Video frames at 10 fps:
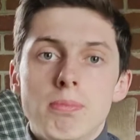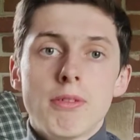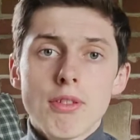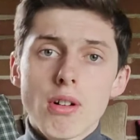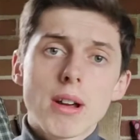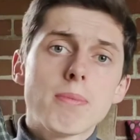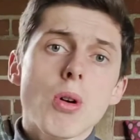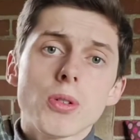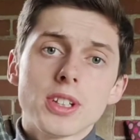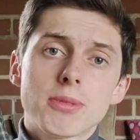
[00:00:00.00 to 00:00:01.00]
Before I
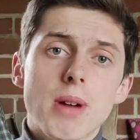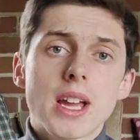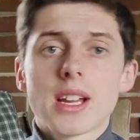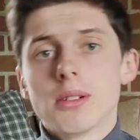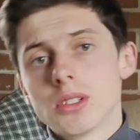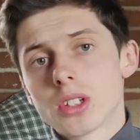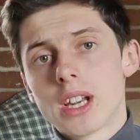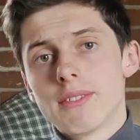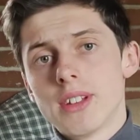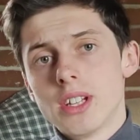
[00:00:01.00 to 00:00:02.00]
bought this mic, I was looking
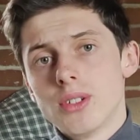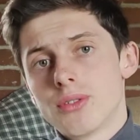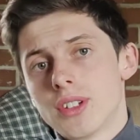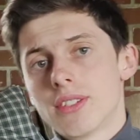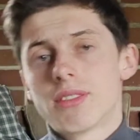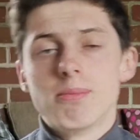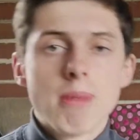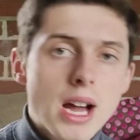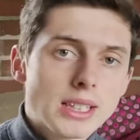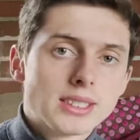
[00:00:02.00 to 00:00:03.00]
at videos for different
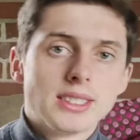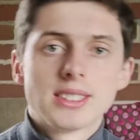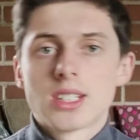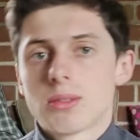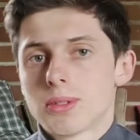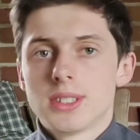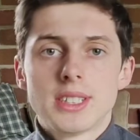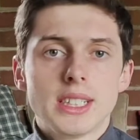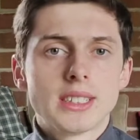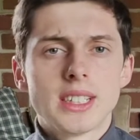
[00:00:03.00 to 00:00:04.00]
mics and setups and
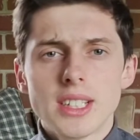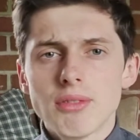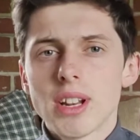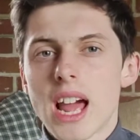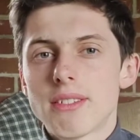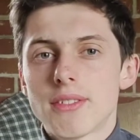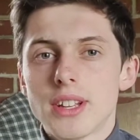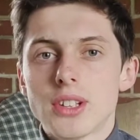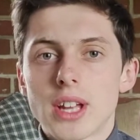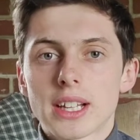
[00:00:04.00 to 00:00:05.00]
things, and I didn't really have a
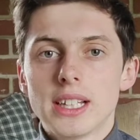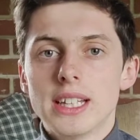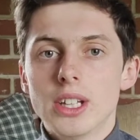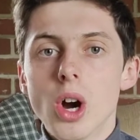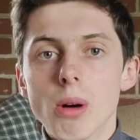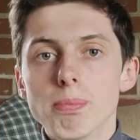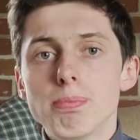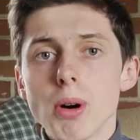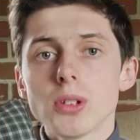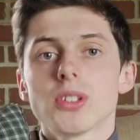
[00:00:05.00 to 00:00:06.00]
video that cleared it up.
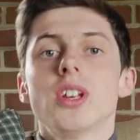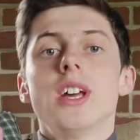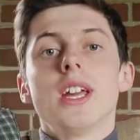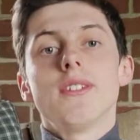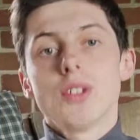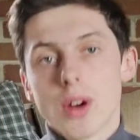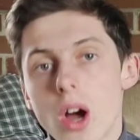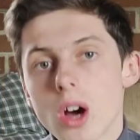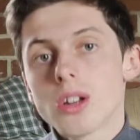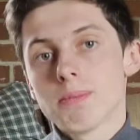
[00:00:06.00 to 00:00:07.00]
But if you are
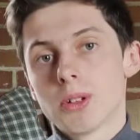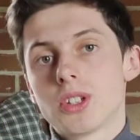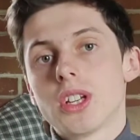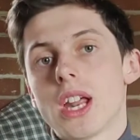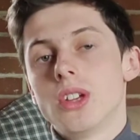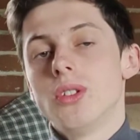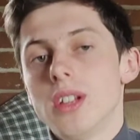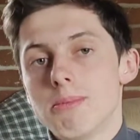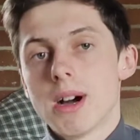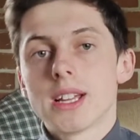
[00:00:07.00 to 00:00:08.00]
on a budget and you need
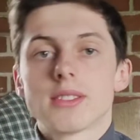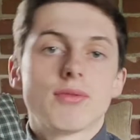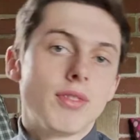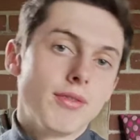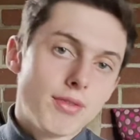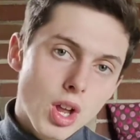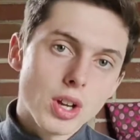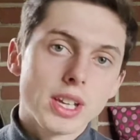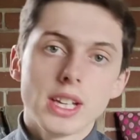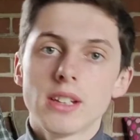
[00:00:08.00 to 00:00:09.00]
a mic for
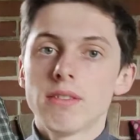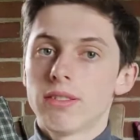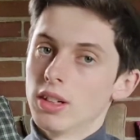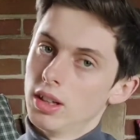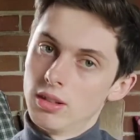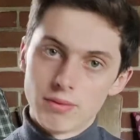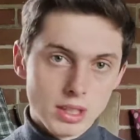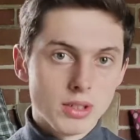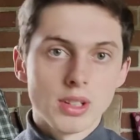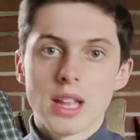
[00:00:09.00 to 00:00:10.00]
vlogging, for
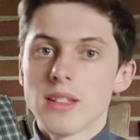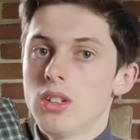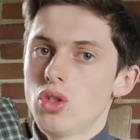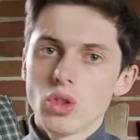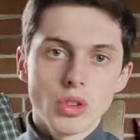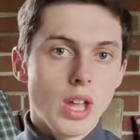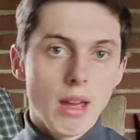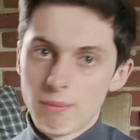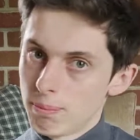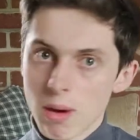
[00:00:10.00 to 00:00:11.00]
videos like this, just
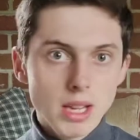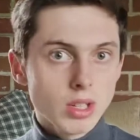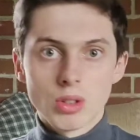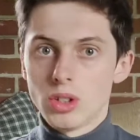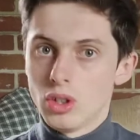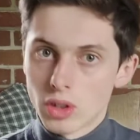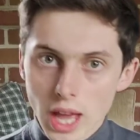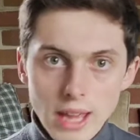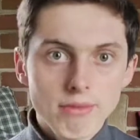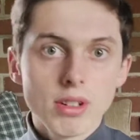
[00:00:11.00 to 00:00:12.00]
a mic you can use
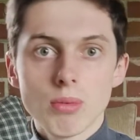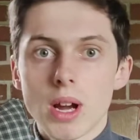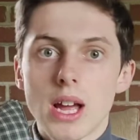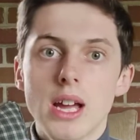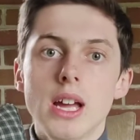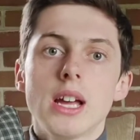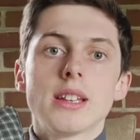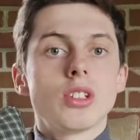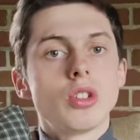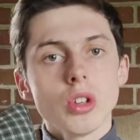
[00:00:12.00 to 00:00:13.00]
everywhere,
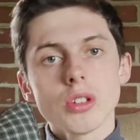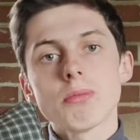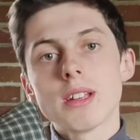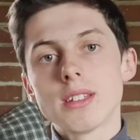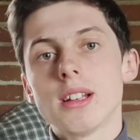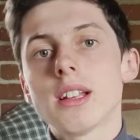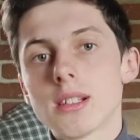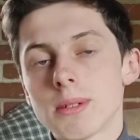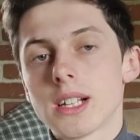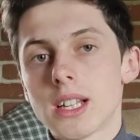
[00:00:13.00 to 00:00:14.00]
just makes it a little
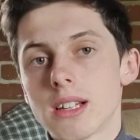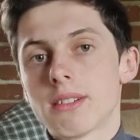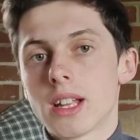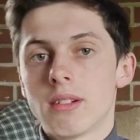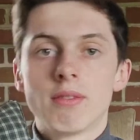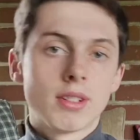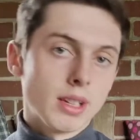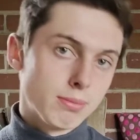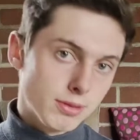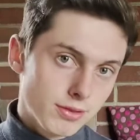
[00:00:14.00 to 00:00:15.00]
bit clearer than, for
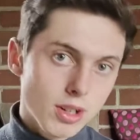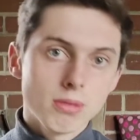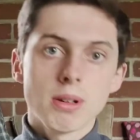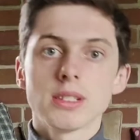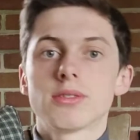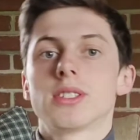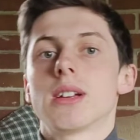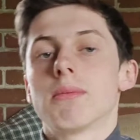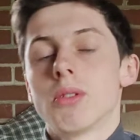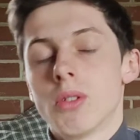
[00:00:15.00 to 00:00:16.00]
example, phone mics, for
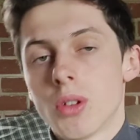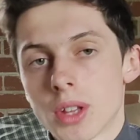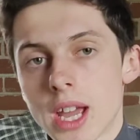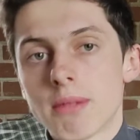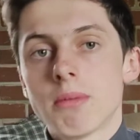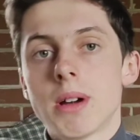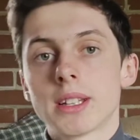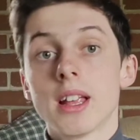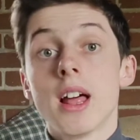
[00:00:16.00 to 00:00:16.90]
example, or the camera mics.